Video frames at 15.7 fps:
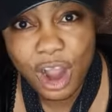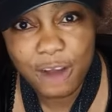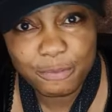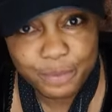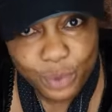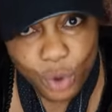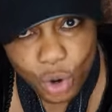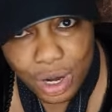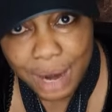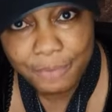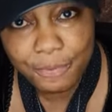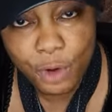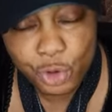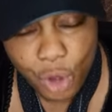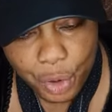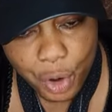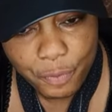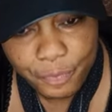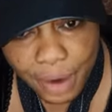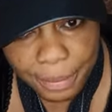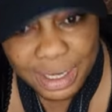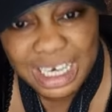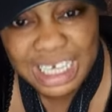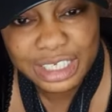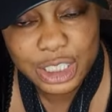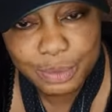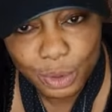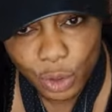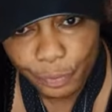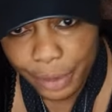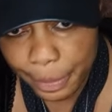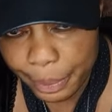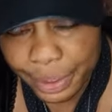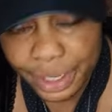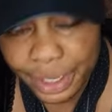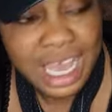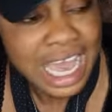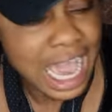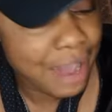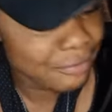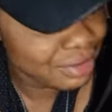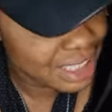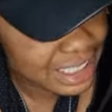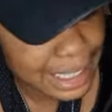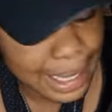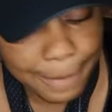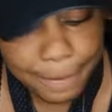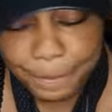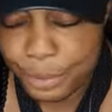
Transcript: have programmed for you and your family in this month of April, everything they have